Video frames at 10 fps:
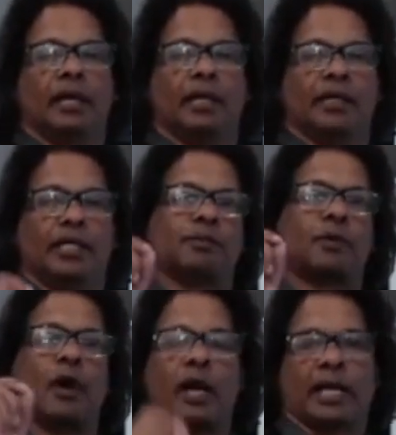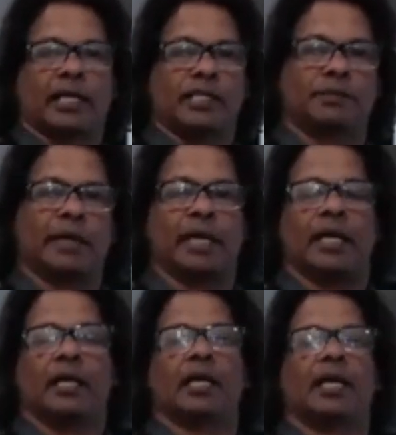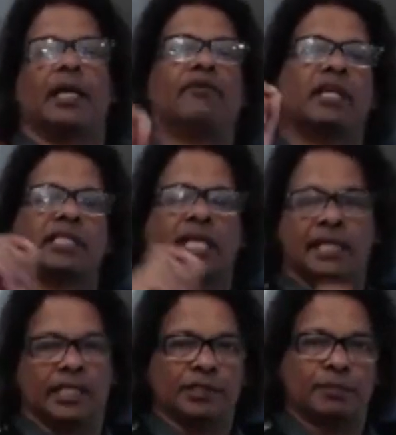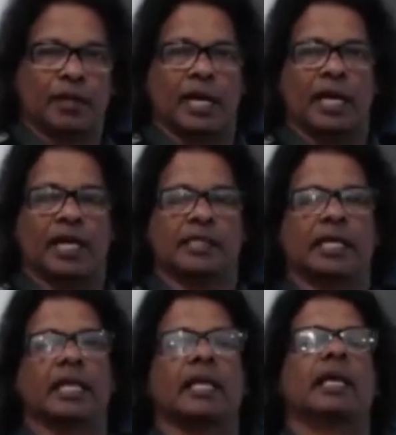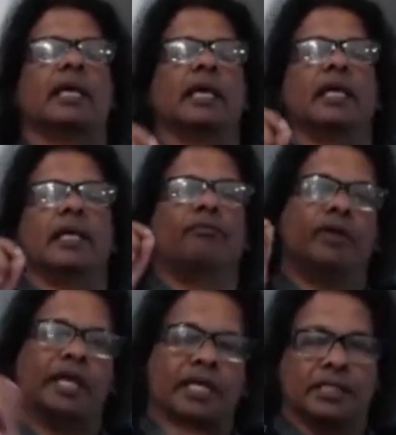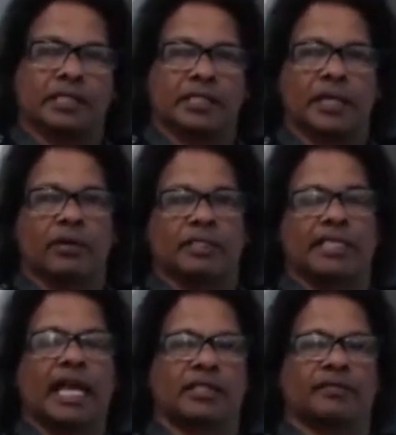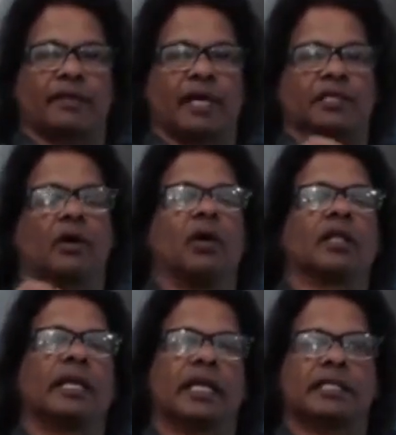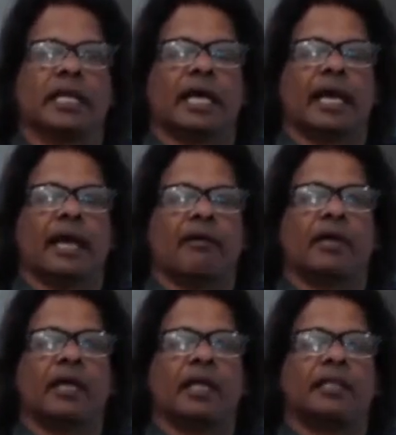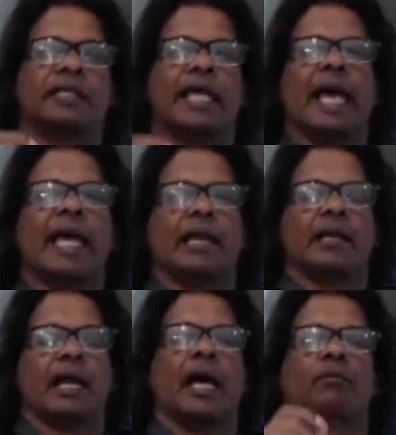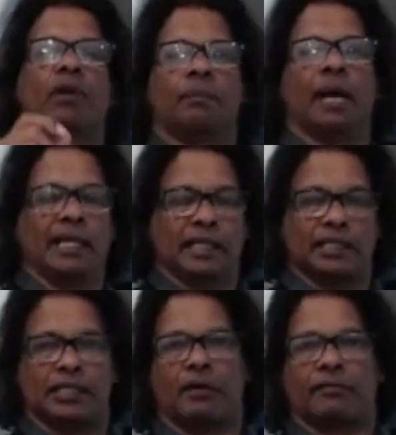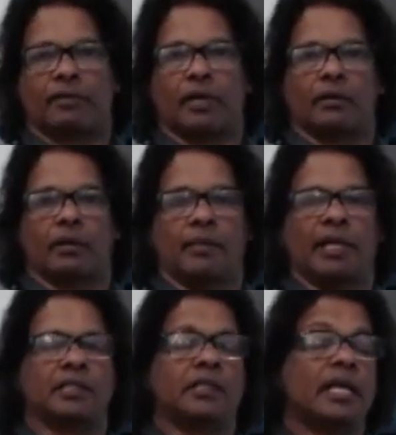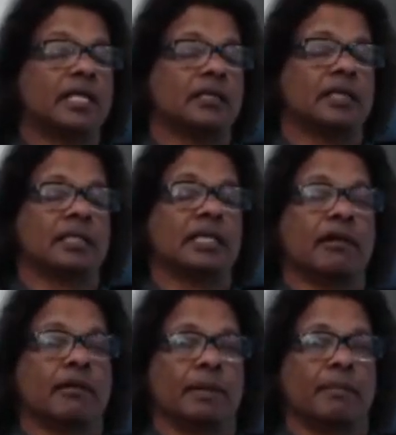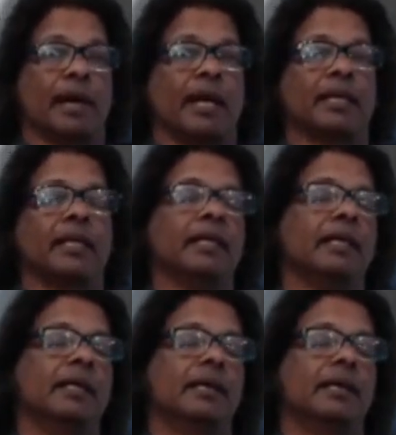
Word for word: this product is built and if it is at this price and if it is you know satisfies all the needs i have then i will buy this software i mean it doesn't have to be binding